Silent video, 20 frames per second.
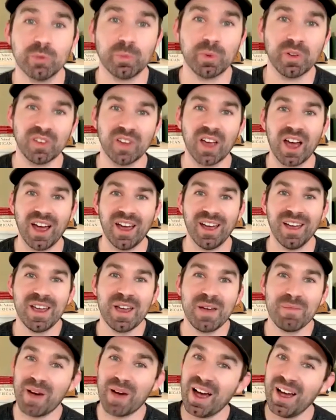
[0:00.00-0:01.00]
behind,
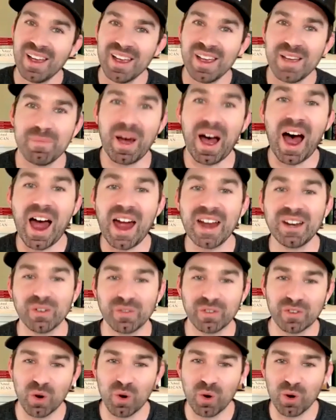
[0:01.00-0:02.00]
behind
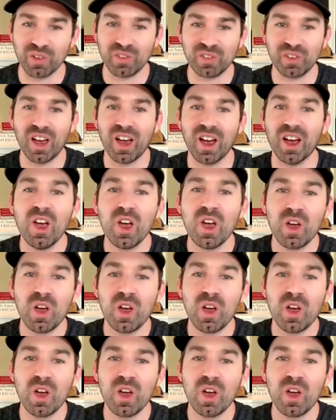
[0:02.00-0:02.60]
of course. Uh, Wouldn't